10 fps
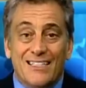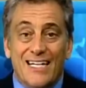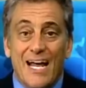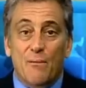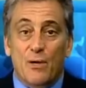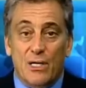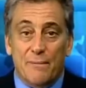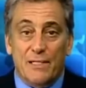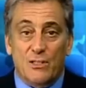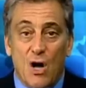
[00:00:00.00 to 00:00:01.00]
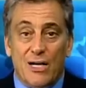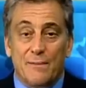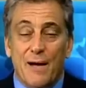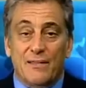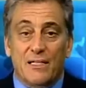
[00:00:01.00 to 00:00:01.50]
Today we're going to be
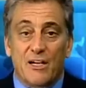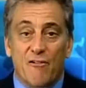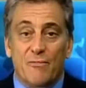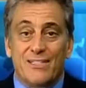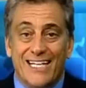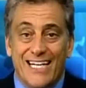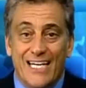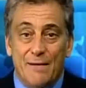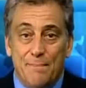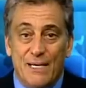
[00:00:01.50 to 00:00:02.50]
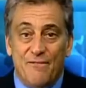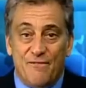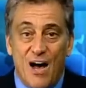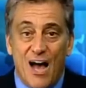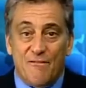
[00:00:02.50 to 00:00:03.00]
talking about the government's
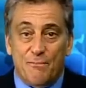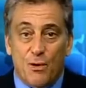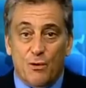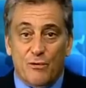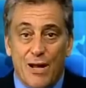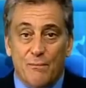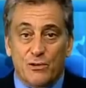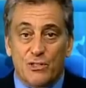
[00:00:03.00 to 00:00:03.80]
EB-5 program,